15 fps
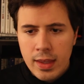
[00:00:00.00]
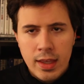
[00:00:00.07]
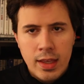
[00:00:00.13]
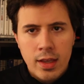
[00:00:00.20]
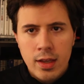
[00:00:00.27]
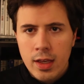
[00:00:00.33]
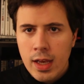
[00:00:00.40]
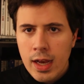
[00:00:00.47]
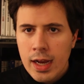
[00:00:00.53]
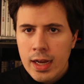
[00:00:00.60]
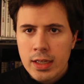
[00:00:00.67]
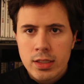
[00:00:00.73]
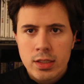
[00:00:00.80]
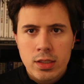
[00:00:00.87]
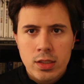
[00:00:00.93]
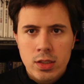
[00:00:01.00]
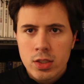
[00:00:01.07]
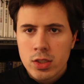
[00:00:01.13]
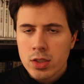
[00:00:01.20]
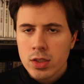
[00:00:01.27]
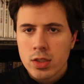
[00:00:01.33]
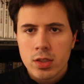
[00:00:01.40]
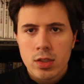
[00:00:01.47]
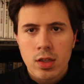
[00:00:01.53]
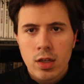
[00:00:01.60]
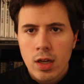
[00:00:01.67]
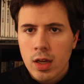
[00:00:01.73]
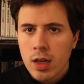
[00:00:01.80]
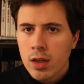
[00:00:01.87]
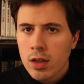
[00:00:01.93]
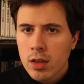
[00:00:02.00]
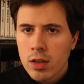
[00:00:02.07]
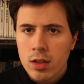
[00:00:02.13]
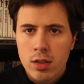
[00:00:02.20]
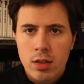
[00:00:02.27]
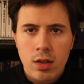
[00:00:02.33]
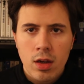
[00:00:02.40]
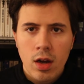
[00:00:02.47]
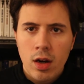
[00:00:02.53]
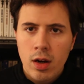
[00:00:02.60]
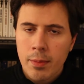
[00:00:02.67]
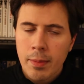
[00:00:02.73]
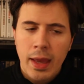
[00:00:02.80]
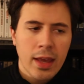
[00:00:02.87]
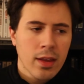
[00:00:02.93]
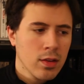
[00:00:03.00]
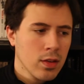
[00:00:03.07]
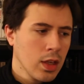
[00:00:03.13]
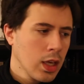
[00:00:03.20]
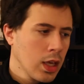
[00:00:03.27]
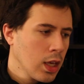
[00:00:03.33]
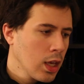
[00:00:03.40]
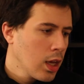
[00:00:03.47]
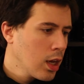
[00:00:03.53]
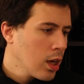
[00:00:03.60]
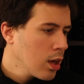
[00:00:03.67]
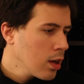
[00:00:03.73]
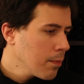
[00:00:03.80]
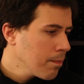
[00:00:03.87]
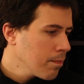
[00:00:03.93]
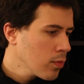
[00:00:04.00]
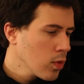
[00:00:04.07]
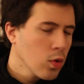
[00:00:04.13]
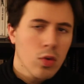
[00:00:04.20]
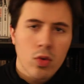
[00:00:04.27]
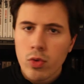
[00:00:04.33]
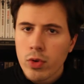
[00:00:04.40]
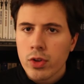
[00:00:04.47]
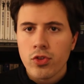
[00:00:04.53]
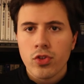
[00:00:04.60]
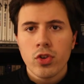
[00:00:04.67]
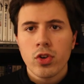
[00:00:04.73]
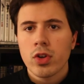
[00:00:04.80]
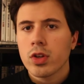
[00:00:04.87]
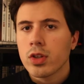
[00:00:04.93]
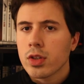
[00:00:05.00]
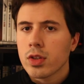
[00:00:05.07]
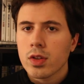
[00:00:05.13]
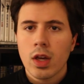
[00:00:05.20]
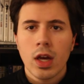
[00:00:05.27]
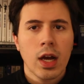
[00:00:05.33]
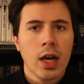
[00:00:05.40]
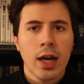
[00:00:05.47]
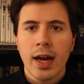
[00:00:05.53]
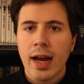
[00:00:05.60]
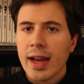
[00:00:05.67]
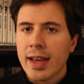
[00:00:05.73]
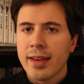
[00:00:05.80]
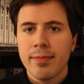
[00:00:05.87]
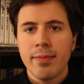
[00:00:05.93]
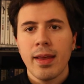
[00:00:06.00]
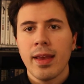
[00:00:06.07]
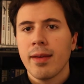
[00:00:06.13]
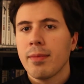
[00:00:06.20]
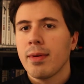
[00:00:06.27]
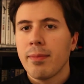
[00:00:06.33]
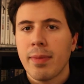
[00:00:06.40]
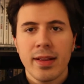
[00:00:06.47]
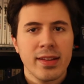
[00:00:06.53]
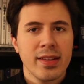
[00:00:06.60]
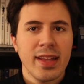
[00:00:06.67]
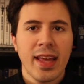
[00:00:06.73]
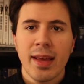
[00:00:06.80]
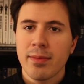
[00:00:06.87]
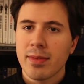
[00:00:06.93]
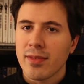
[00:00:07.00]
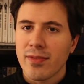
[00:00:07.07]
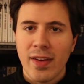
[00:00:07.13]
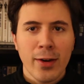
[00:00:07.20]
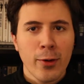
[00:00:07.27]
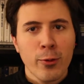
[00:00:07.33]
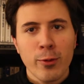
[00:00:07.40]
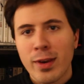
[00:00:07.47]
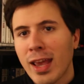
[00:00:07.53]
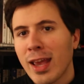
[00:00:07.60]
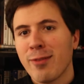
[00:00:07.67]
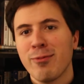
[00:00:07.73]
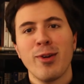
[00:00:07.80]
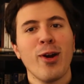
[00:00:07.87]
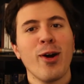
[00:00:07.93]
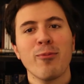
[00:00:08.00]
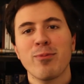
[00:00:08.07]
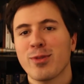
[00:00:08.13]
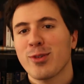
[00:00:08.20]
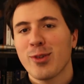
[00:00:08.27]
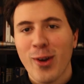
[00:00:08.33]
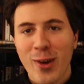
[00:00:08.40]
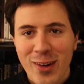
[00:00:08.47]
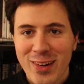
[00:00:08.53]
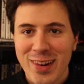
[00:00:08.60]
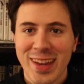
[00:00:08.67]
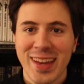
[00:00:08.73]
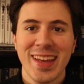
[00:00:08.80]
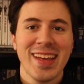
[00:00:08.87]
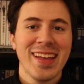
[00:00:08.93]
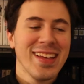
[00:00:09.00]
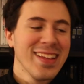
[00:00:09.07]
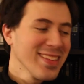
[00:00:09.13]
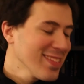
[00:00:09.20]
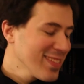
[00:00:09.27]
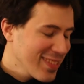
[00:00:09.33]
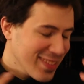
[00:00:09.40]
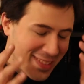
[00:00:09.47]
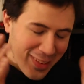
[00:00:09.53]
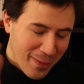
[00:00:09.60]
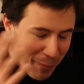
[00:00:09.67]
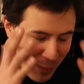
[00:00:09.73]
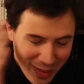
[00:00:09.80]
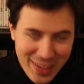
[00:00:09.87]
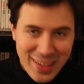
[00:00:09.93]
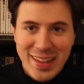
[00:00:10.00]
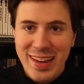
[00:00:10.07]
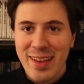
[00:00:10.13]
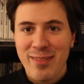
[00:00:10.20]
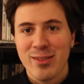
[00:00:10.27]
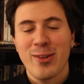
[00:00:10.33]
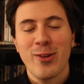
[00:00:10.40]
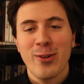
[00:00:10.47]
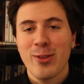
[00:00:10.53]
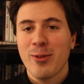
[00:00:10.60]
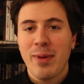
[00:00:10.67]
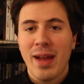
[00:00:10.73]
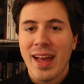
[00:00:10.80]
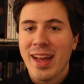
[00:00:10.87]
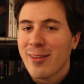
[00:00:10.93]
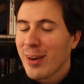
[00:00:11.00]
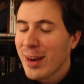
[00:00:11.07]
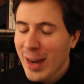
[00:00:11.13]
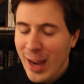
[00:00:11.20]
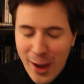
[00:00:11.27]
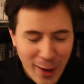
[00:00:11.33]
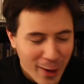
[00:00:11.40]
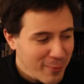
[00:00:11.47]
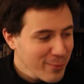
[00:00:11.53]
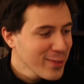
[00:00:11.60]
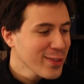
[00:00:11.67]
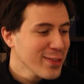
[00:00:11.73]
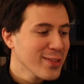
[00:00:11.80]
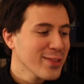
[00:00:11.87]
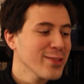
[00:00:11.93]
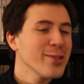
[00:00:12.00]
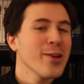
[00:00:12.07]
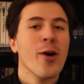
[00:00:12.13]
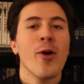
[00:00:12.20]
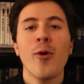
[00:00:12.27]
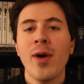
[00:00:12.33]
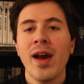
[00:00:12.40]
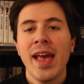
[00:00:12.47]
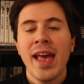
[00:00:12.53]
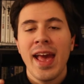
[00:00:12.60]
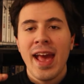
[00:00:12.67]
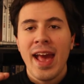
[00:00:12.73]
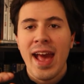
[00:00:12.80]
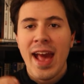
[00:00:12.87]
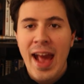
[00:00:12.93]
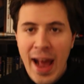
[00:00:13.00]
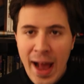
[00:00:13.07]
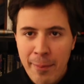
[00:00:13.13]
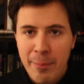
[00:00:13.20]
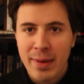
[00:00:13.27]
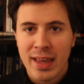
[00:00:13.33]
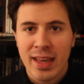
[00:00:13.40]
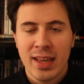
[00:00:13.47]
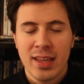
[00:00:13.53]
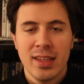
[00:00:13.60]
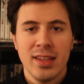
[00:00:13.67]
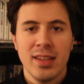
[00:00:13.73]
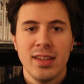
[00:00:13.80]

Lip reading: you guys just are amazing. Luke Richards, I could name a bunch of names. If I don't name you, I'm sorry. There's just a million names going through my head right now. I'm just so happy